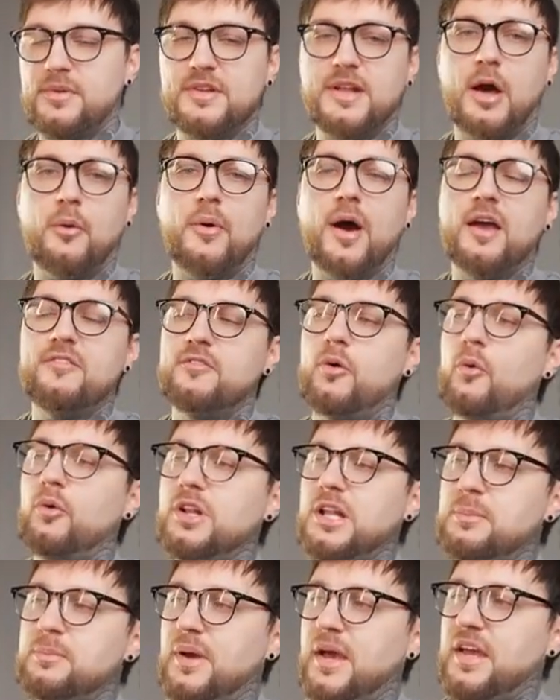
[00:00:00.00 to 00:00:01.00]
Now I've
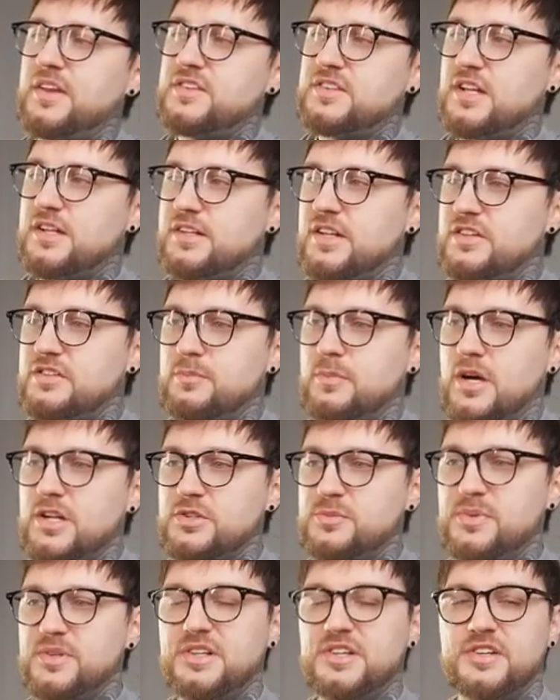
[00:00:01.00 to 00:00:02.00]
only pasted this
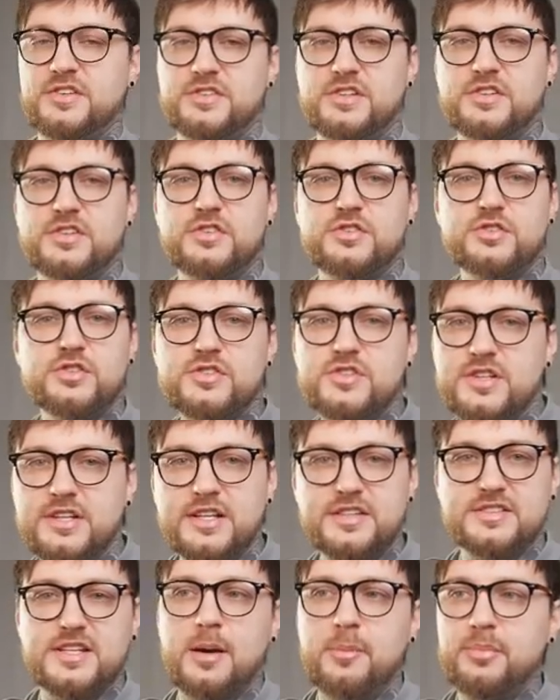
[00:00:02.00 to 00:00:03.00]
much because this is just an
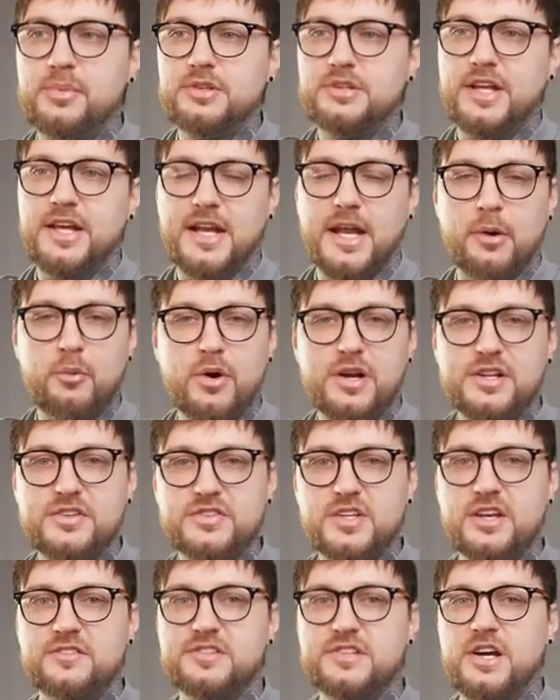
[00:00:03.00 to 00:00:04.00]
example and I want to
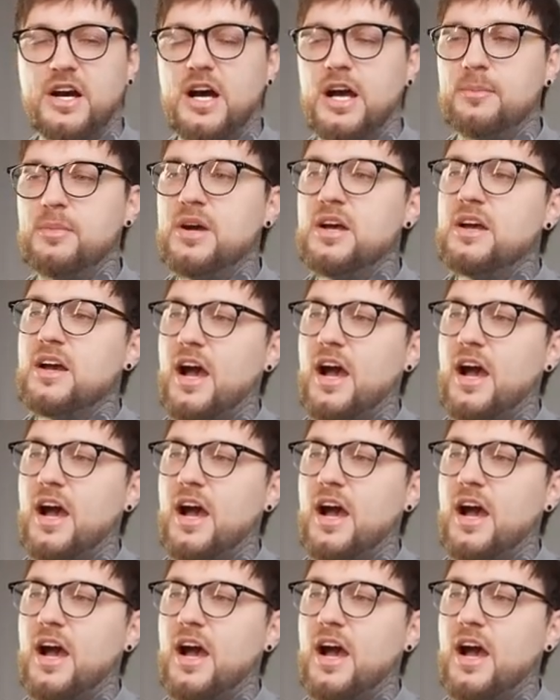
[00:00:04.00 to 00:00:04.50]
save time.